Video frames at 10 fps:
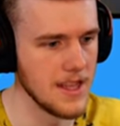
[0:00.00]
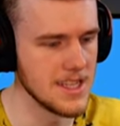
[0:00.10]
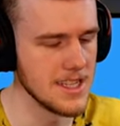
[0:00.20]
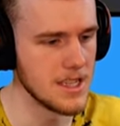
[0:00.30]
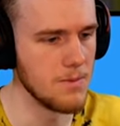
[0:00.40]

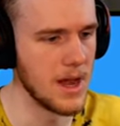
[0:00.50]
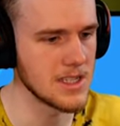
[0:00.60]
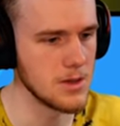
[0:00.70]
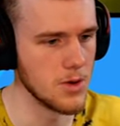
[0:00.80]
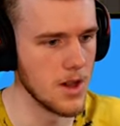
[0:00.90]
This is the
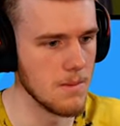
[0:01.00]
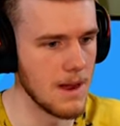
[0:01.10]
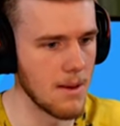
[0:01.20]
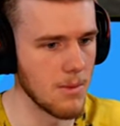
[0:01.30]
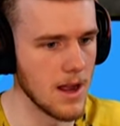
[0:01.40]
best loot on the
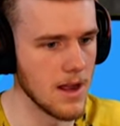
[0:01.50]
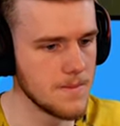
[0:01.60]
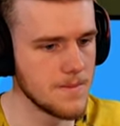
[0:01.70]
map, right?